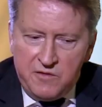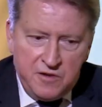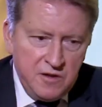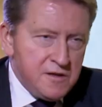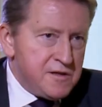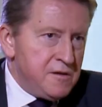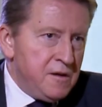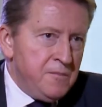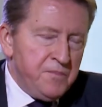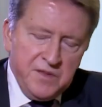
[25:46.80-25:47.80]
eh, Definitely, in the
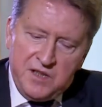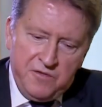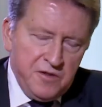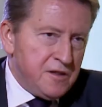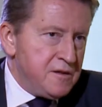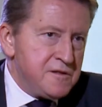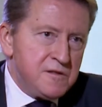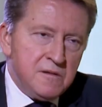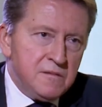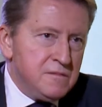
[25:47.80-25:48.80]
sir. Far East? Definitely, sir.